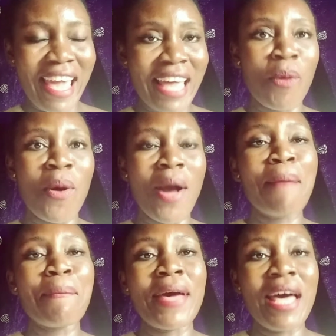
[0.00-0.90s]
and I will
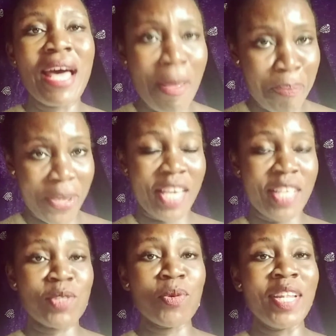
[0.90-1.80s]
be happy
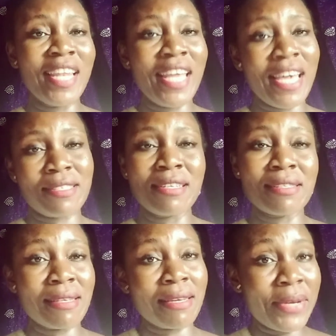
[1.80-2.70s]
to unleash the
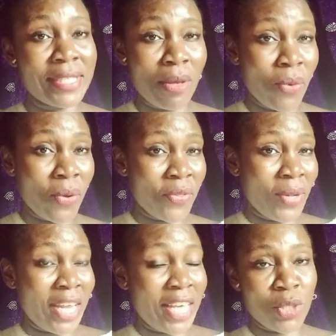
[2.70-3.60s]
secrets I want to
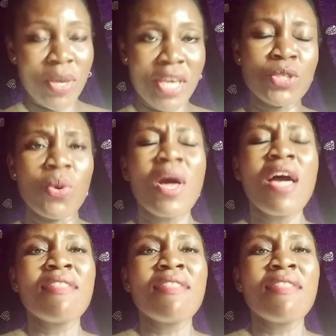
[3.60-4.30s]
let you into.